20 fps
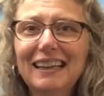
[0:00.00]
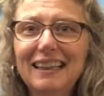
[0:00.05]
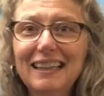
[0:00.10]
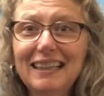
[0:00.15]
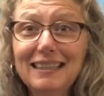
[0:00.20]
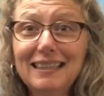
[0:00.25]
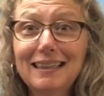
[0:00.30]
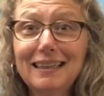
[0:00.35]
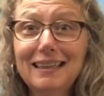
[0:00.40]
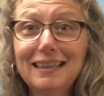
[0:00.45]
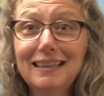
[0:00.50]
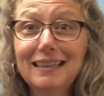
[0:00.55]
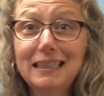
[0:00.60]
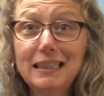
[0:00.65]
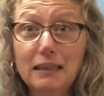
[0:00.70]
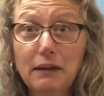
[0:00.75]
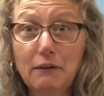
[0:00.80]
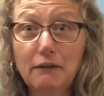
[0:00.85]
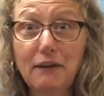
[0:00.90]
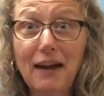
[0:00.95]
This
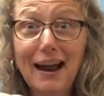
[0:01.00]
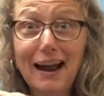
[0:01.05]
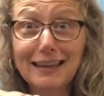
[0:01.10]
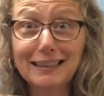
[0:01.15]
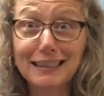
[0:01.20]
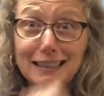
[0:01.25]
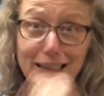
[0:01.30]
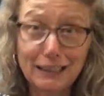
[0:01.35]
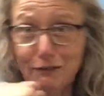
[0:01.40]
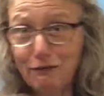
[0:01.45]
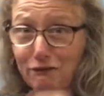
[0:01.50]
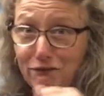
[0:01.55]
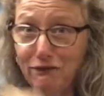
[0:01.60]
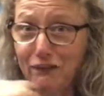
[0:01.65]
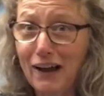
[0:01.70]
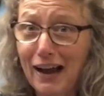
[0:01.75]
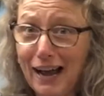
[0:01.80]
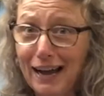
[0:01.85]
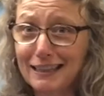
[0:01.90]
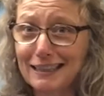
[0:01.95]
is fast,
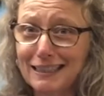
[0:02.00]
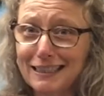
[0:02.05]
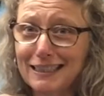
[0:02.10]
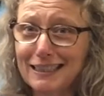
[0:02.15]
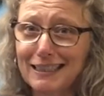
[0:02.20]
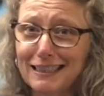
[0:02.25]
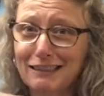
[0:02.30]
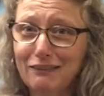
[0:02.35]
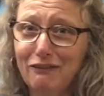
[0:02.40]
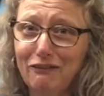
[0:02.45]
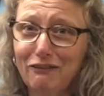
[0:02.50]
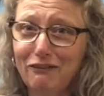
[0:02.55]
fast,